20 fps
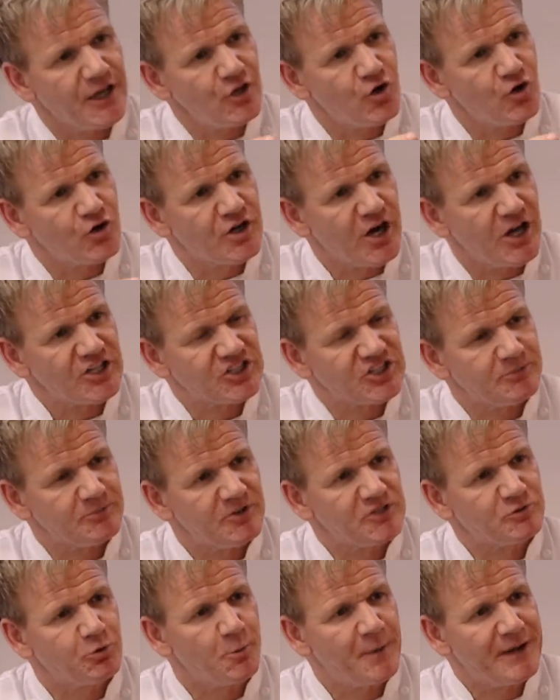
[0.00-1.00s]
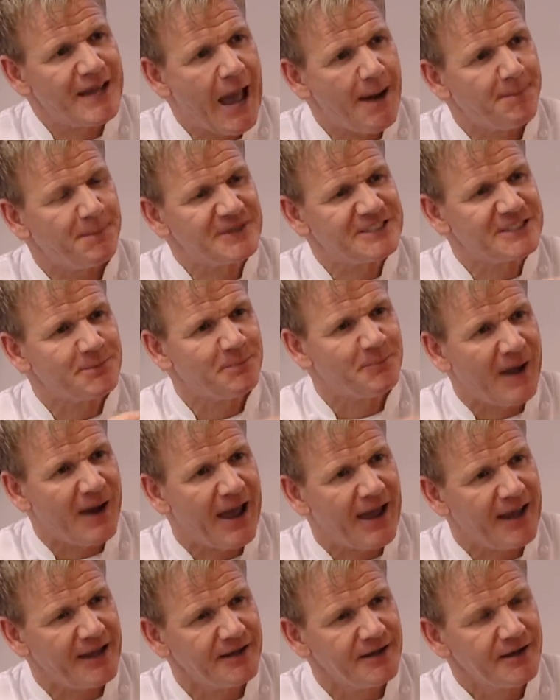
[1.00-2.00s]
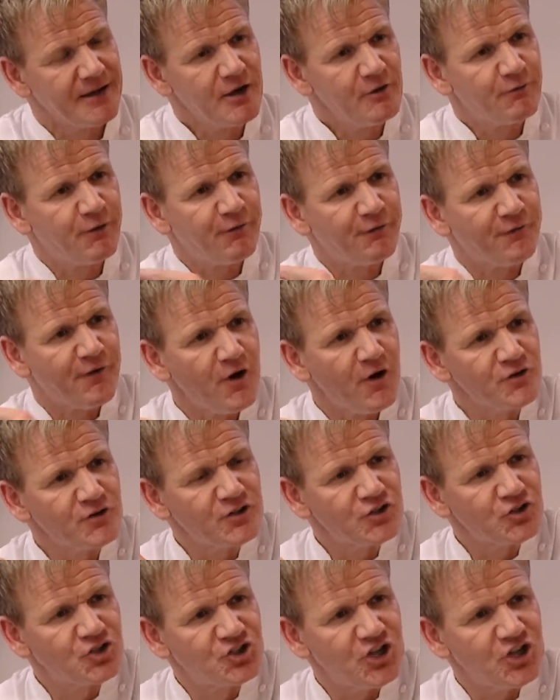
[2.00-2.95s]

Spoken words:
that your customers will be happy to pay for frozen